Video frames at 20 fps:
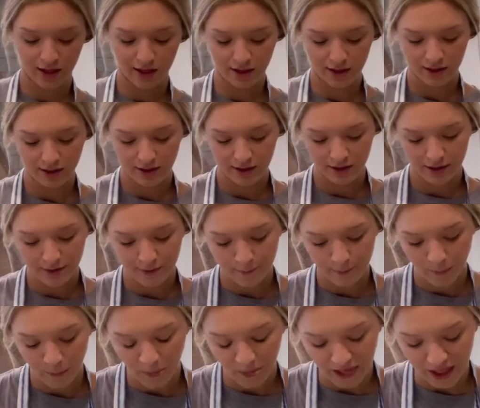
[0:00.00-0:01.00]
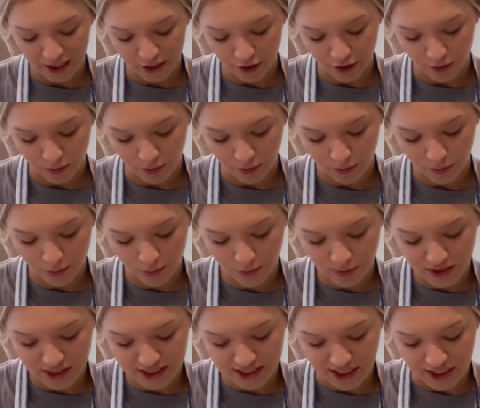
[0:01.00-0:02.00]
And then you go through
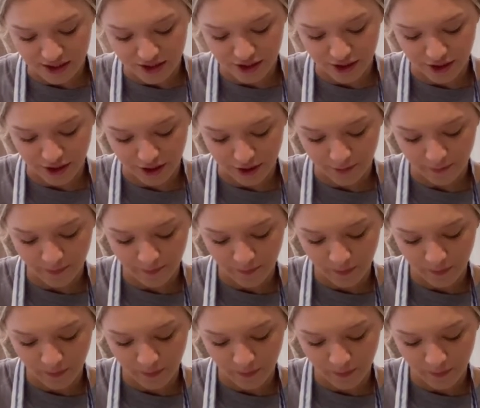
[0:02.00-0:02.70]
the center.